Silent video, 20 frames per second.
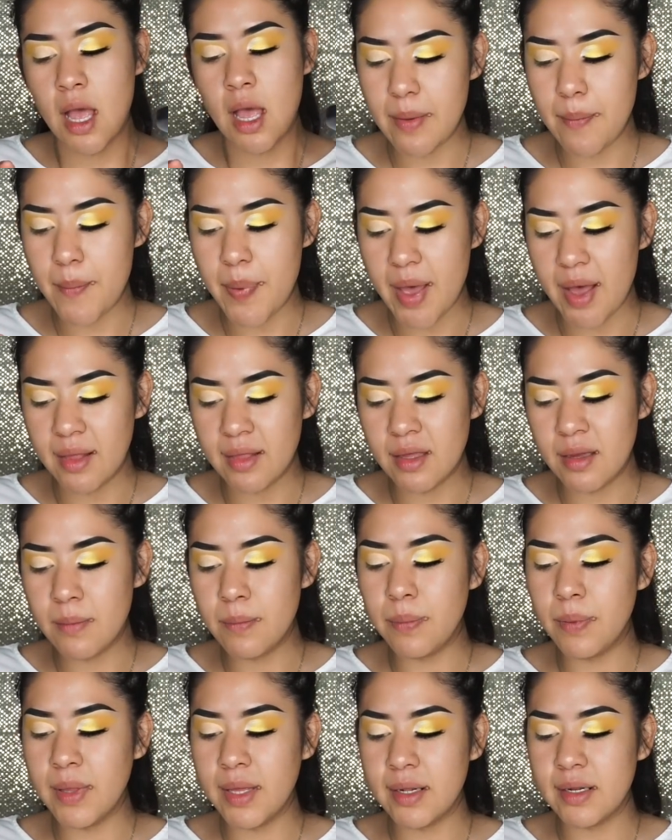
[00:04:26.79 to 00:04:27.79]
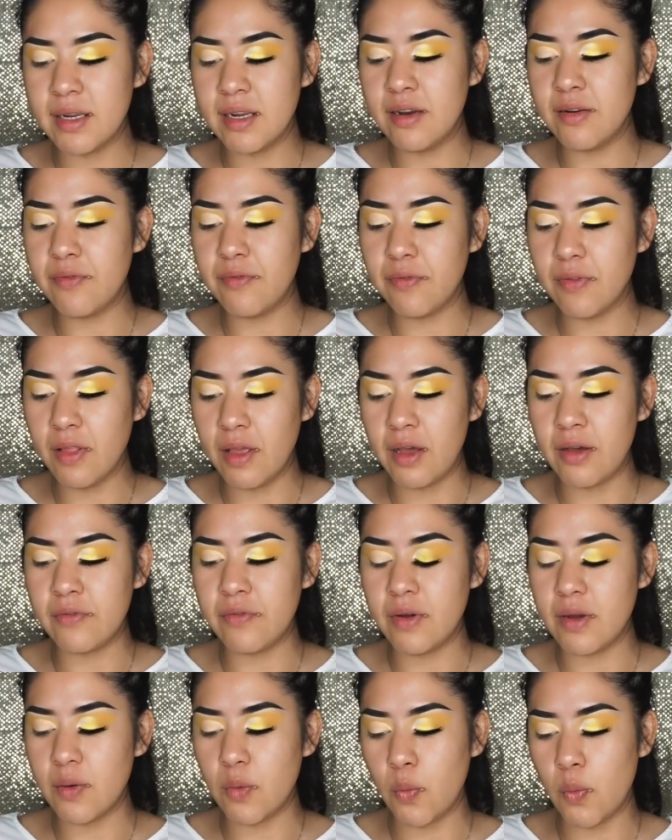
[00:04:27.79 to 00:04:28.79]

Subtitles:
Bibella Blending Fluff